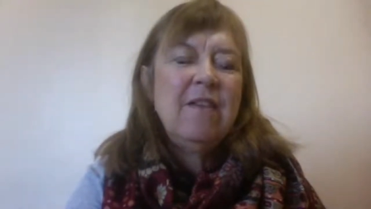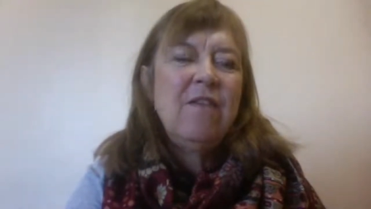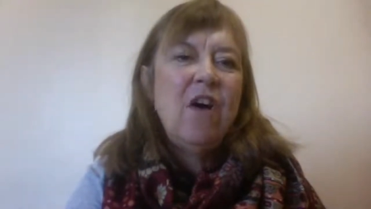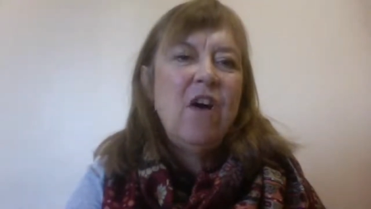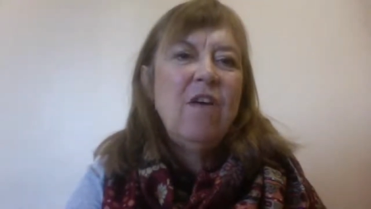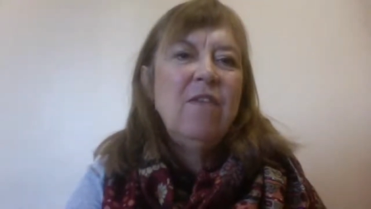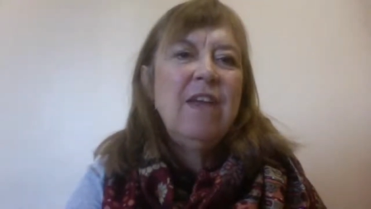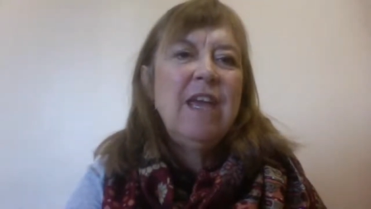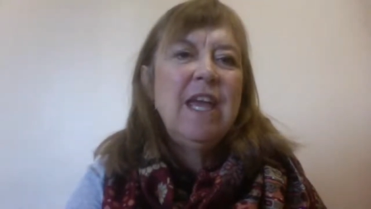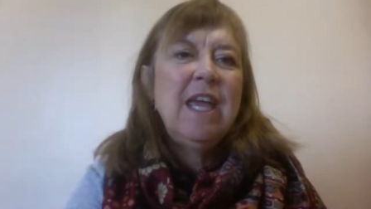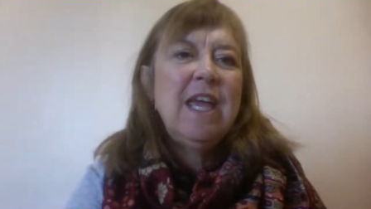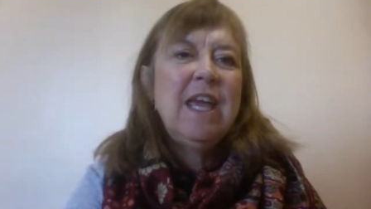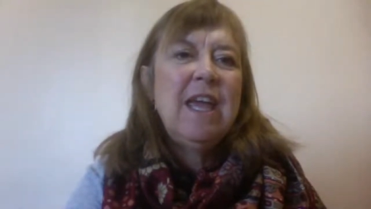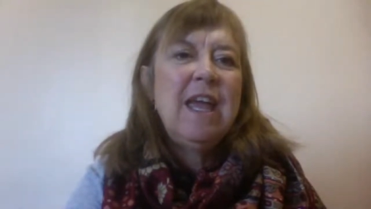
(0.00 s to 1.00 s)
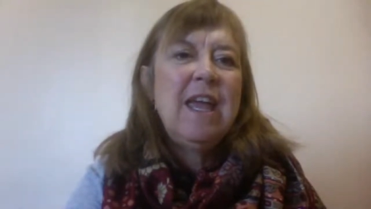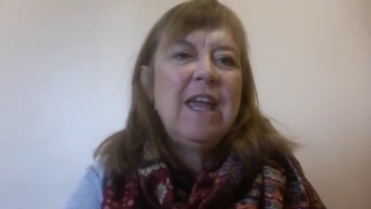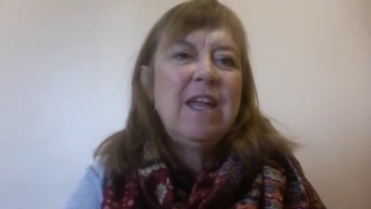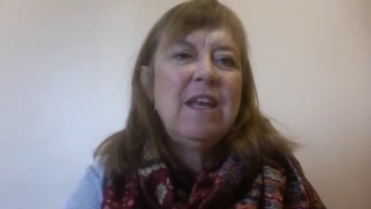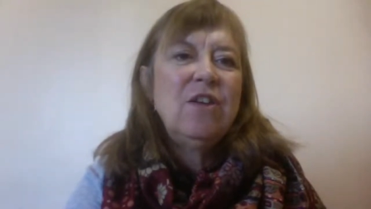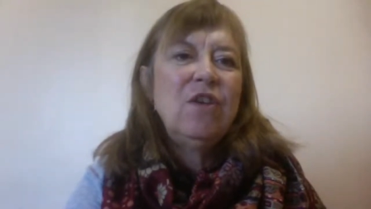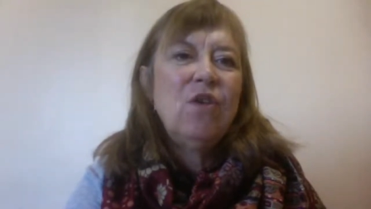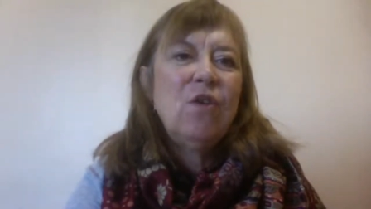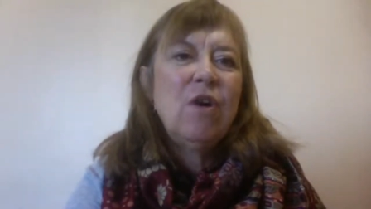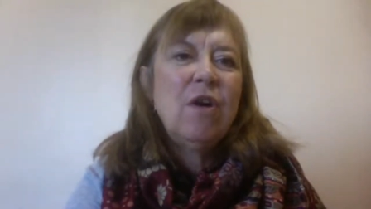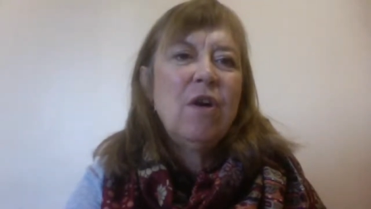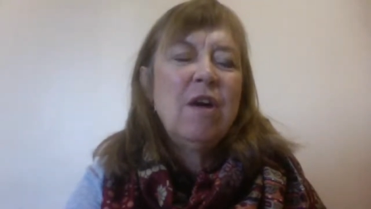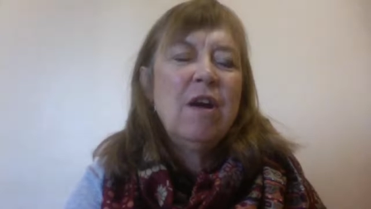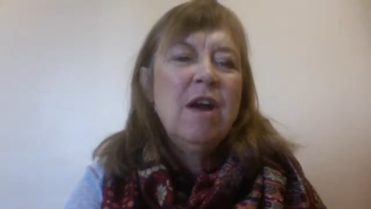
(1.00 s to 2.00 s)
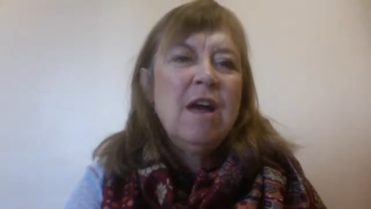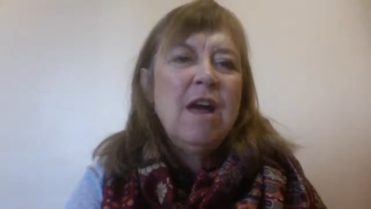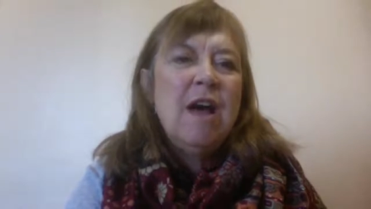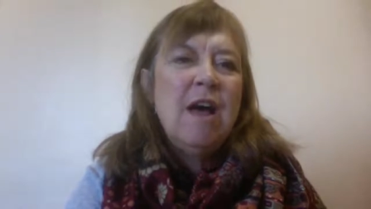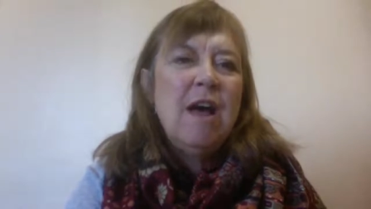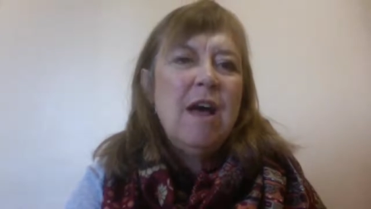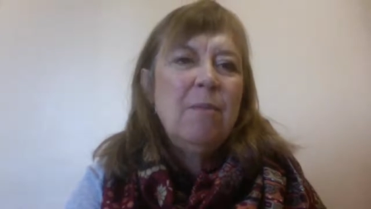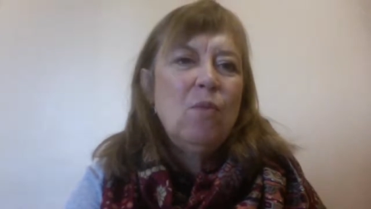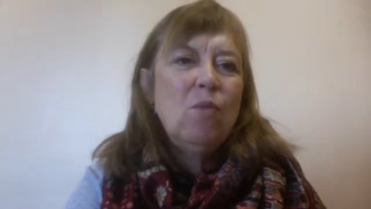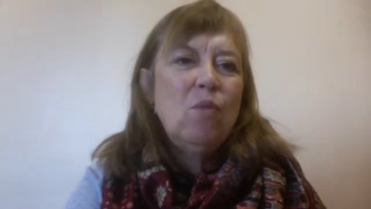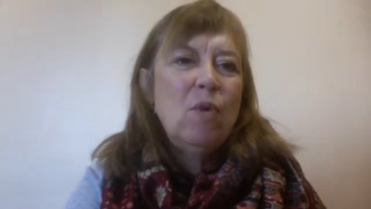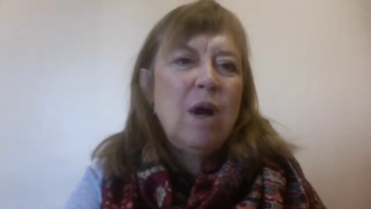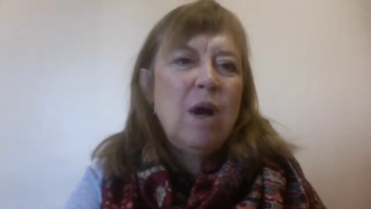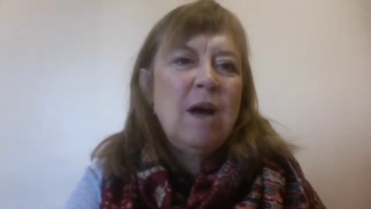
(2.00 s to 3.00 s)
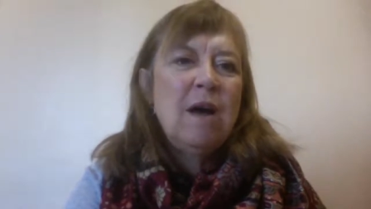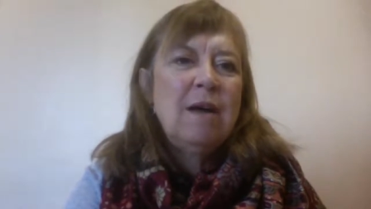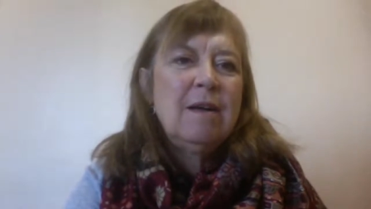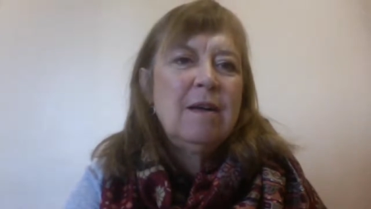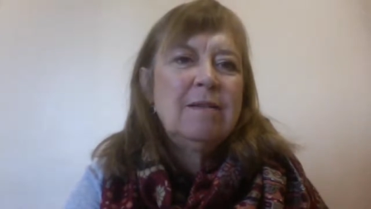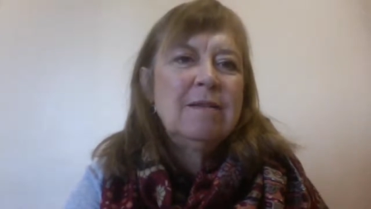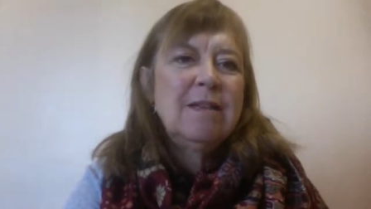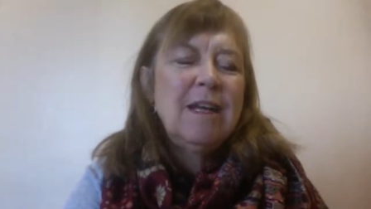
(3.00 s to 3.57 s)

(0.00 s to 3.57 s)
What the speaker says: evolving in your kind of